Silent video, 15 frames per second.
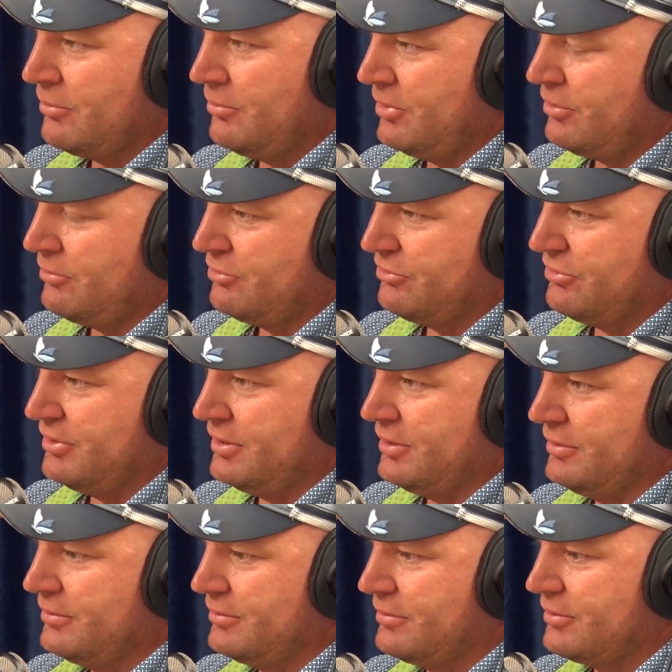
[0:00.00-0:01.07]
we
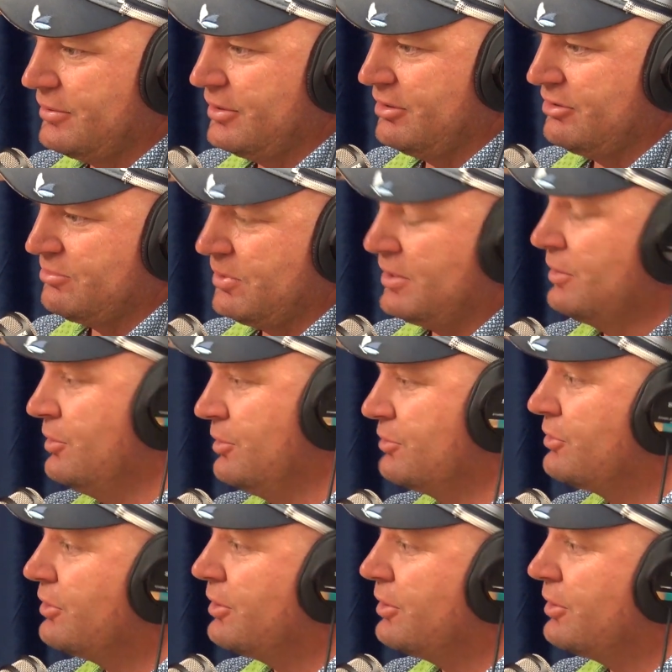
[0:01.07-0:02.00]
obviously, it's been a long